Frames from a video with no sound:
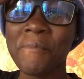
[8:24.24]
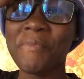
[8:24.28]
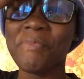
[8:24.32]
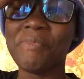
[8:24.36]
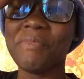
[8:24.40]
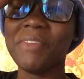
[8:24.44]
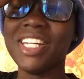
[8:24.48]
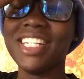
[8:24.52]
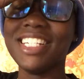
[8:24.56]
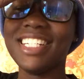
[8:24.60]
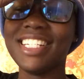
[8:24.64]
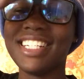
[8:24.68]

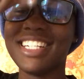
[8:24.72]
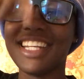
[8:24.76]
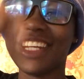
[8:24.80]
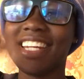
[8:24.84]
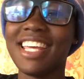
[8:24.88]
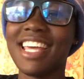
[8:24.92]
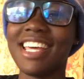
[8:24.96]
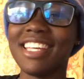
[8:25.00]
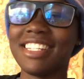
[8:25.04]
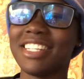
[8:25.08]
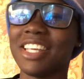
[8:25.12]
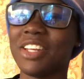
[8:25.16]
The DJ
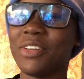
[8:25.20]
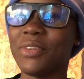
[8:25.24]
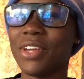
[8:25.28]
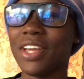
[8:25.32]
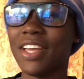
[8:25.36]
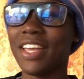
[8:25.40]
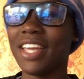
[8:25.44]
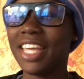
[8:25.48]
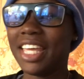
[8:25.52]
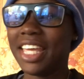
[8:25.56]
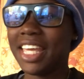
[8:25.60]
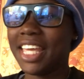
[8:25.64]
there said to me,
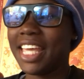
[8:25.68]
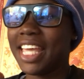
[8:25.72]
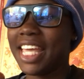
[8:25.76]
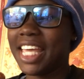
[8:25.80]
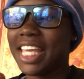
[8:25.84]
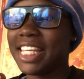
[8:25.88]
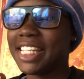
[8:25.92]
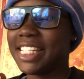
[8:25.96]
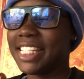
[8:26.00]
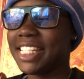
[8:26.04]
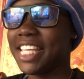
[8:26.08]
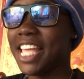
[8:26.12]

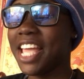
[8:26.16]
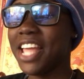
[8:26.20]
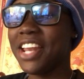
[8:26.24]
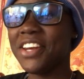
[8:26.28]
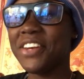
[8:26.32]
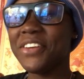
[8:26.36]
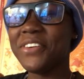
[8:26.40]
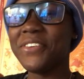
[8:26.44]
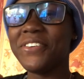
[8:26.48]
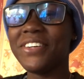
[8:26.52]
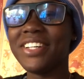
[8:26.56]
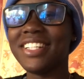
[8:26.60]
You
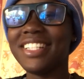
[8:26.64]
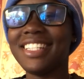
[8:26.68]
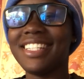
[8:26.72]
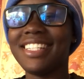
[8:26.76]
know